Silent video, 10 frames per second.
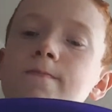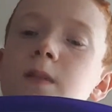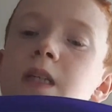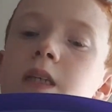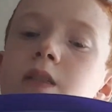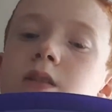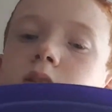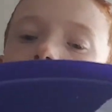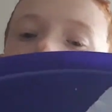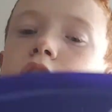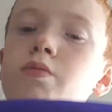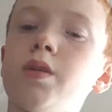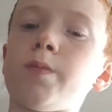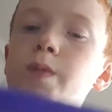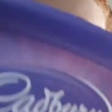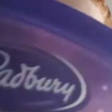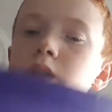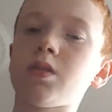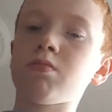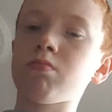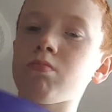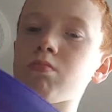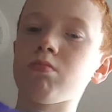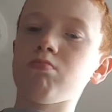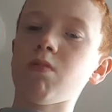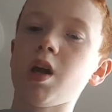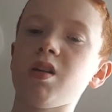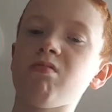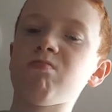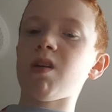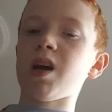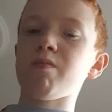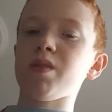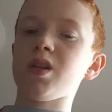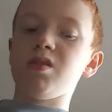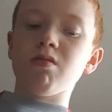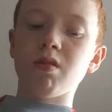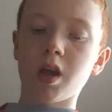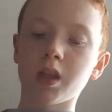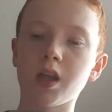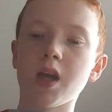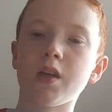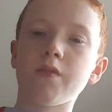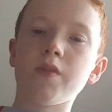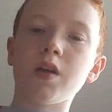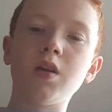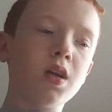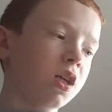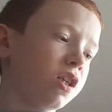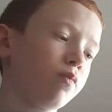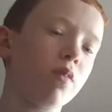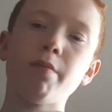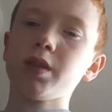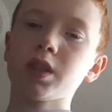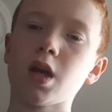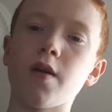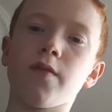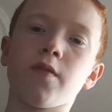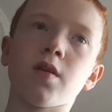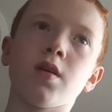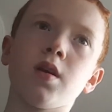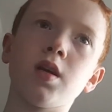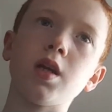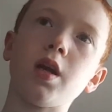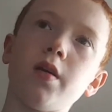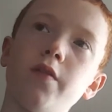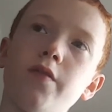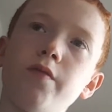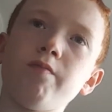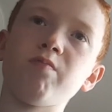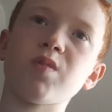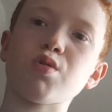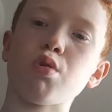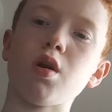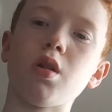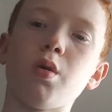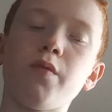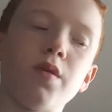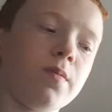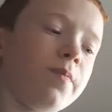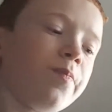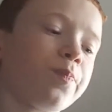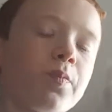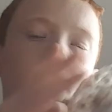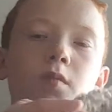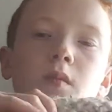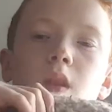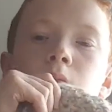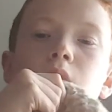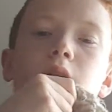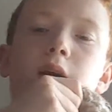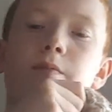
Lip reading: this has tissue in it because, I don't know, had a bit of dirt at the end of it. Didn't want my scarf to have dirt all over it. But